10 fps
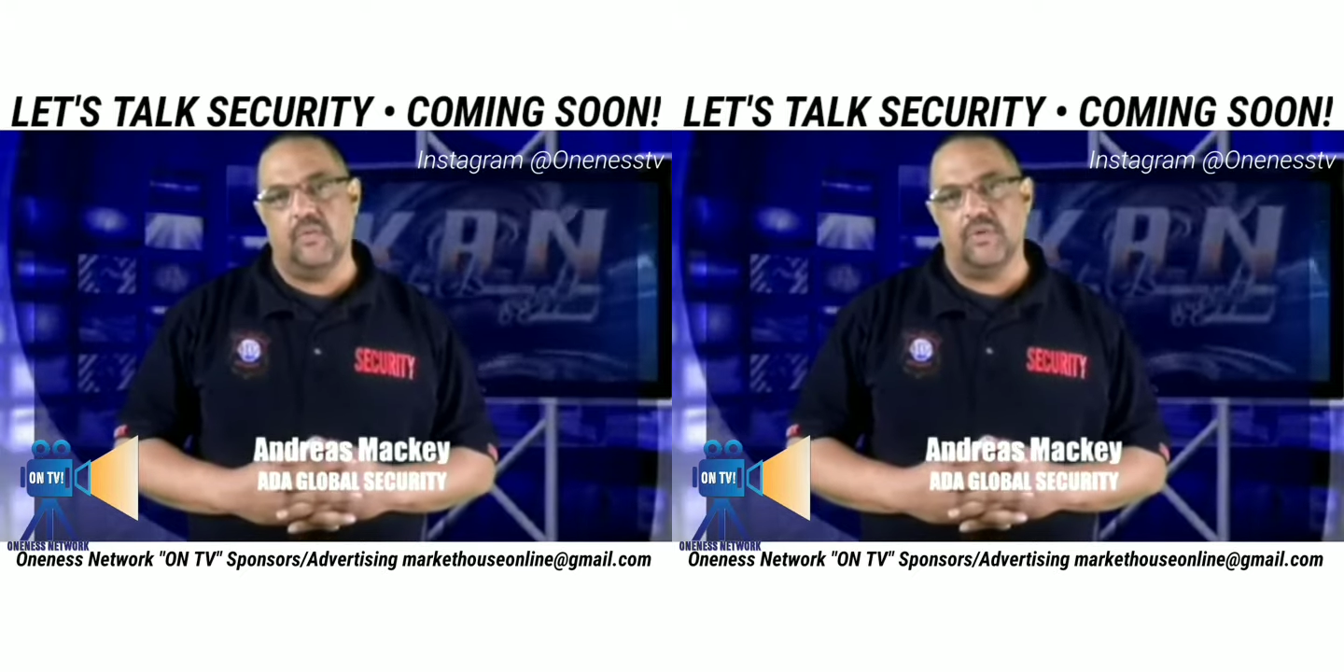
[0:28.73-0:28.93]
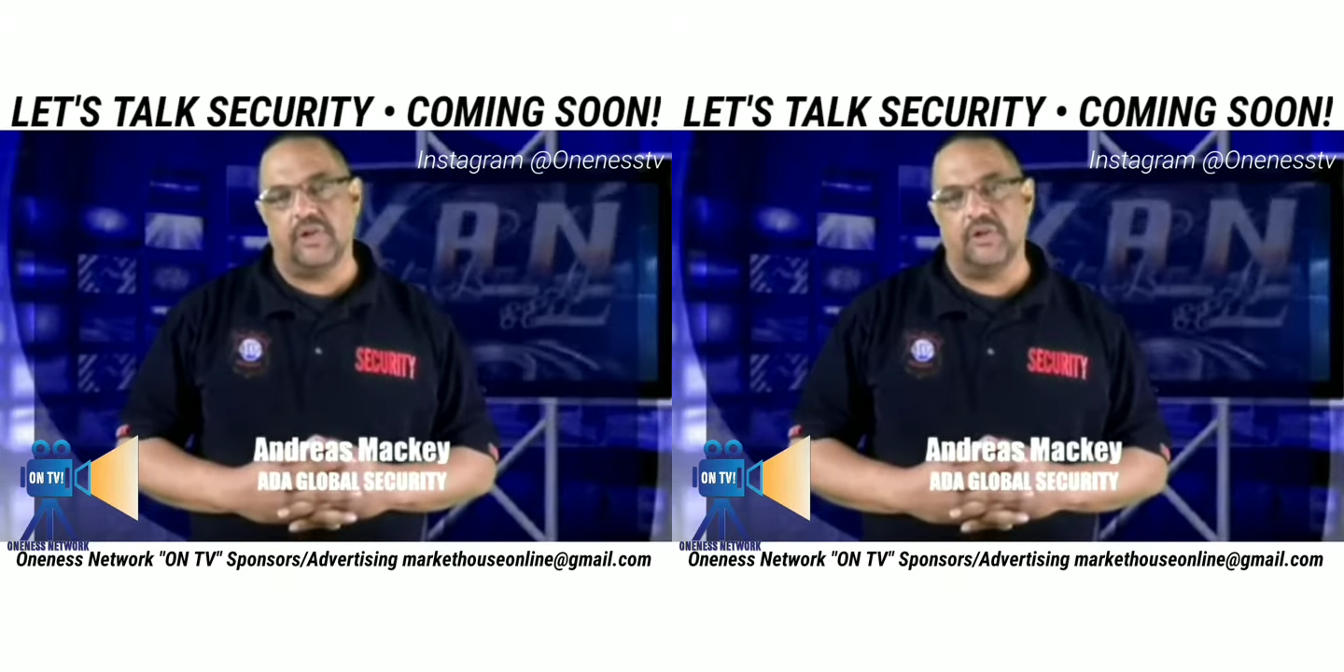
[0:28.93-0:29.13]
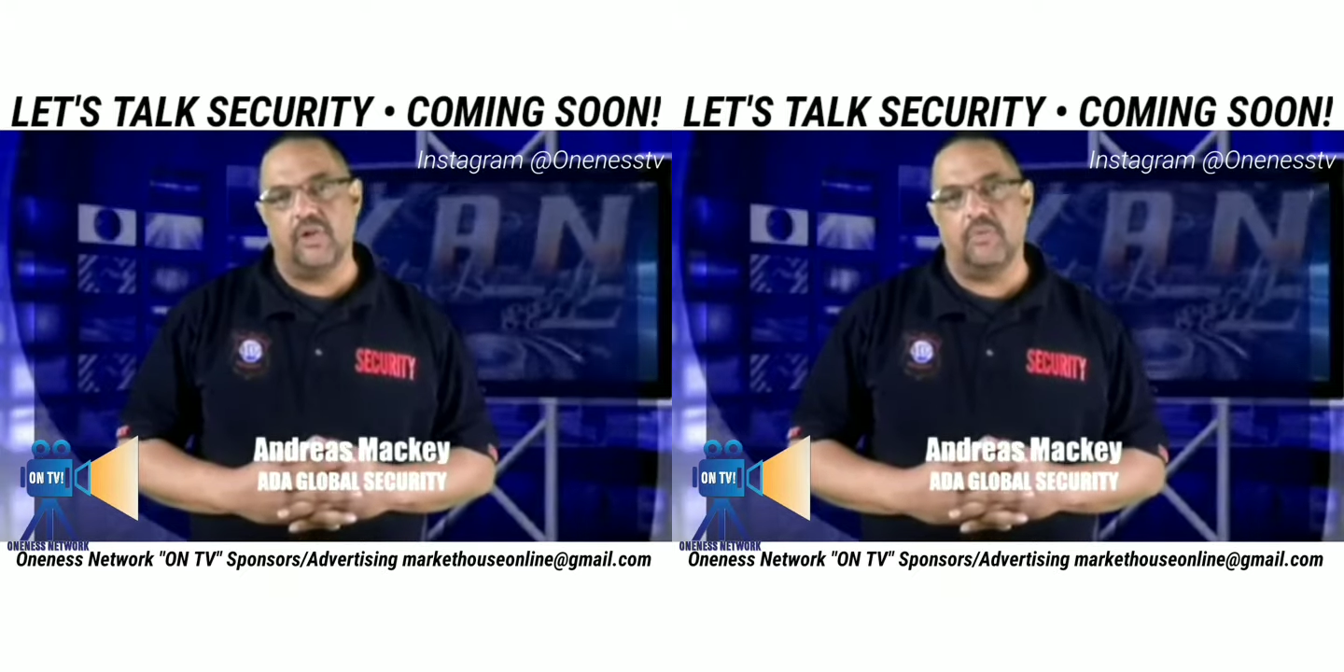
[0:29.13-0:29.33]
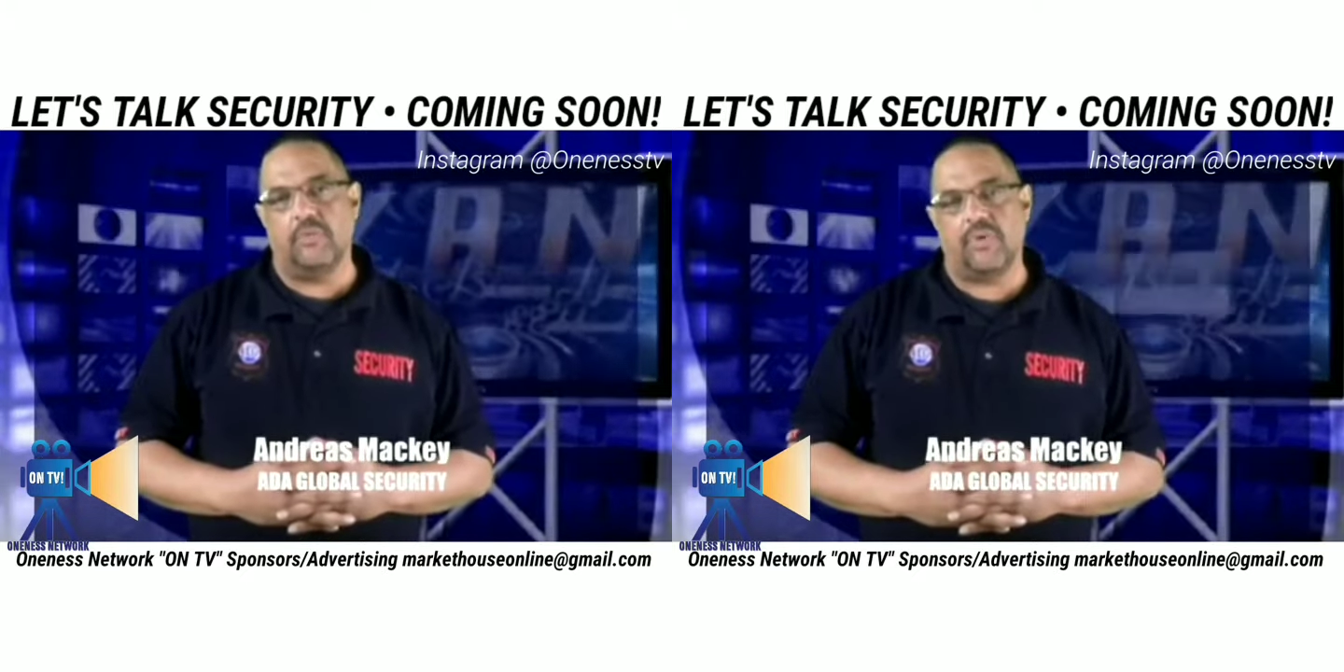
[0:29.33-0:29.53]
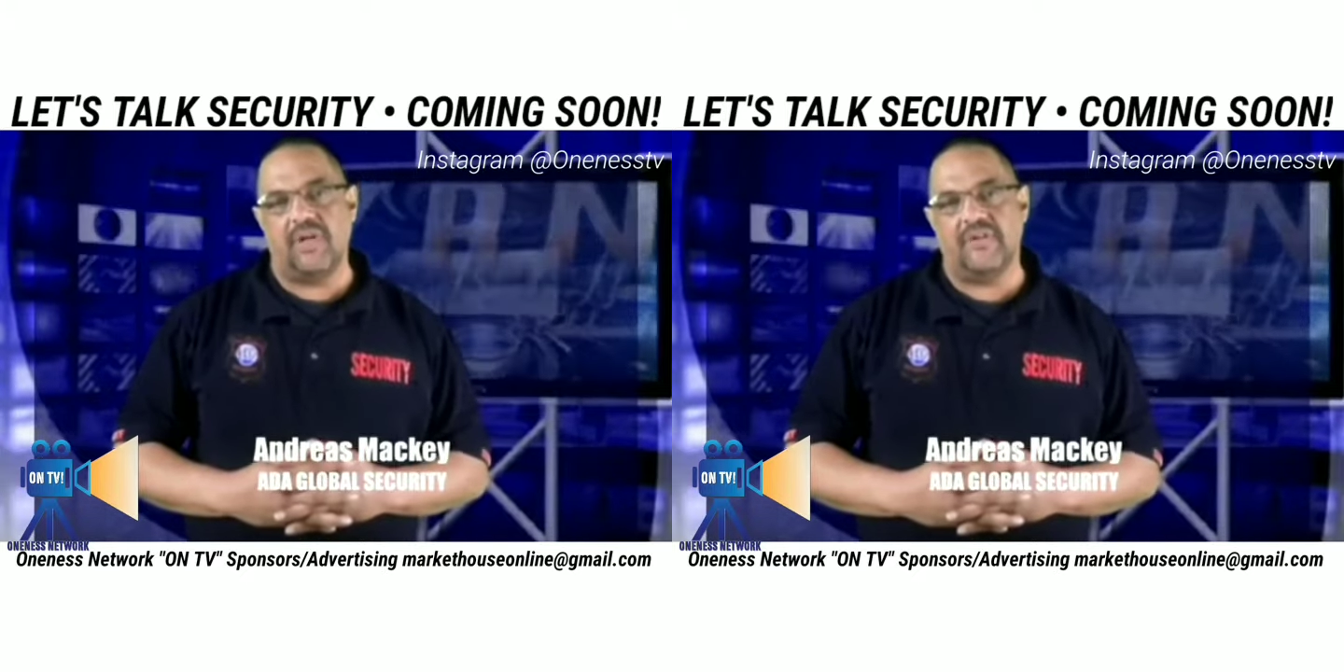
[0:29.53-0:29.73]
with a
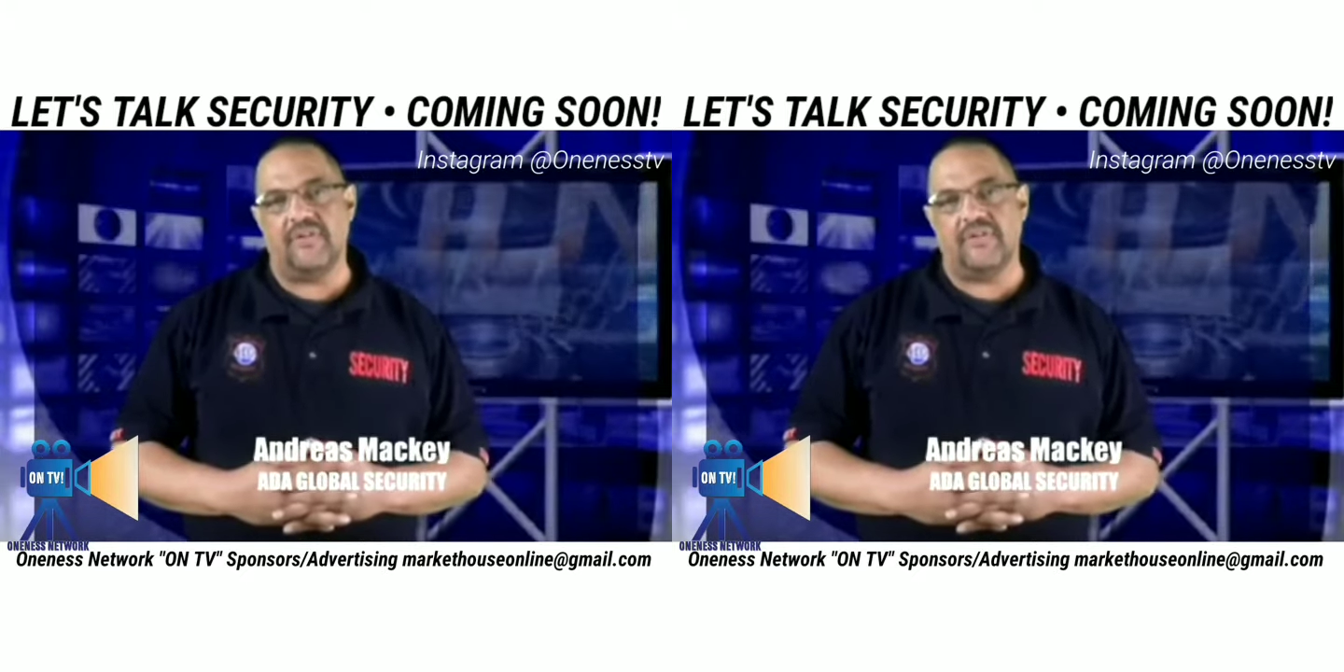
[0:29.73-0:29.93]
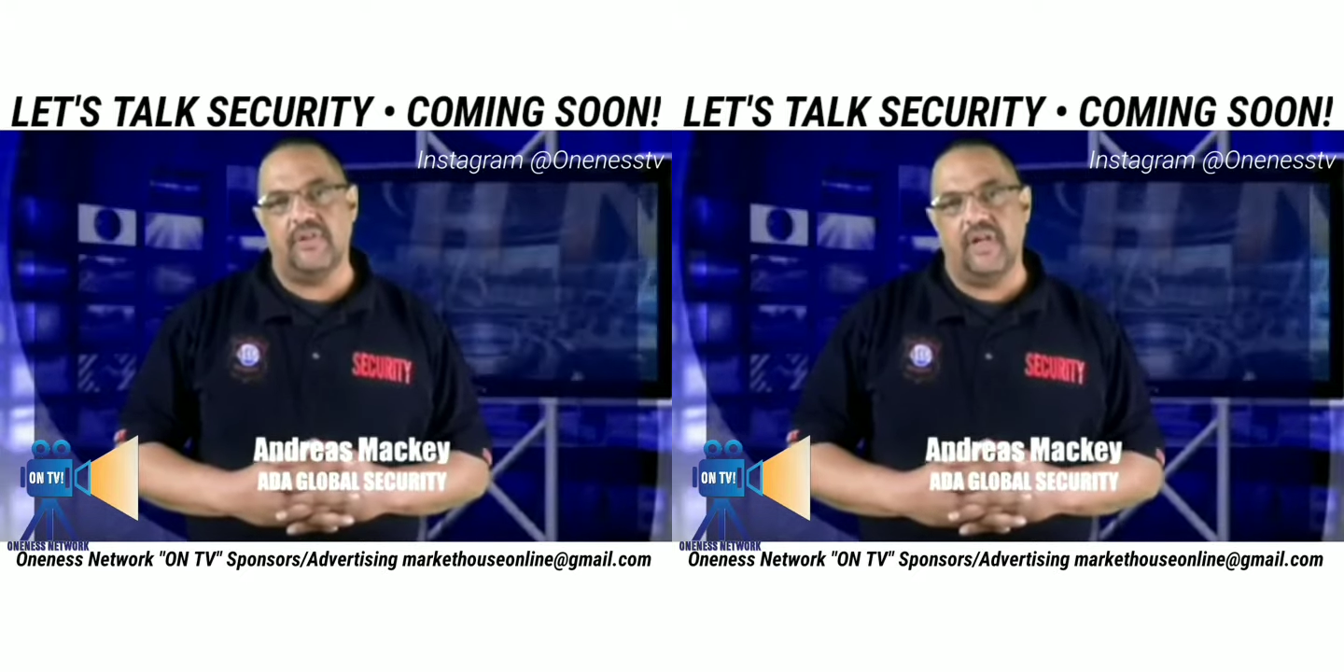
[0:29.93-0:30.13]
global presence.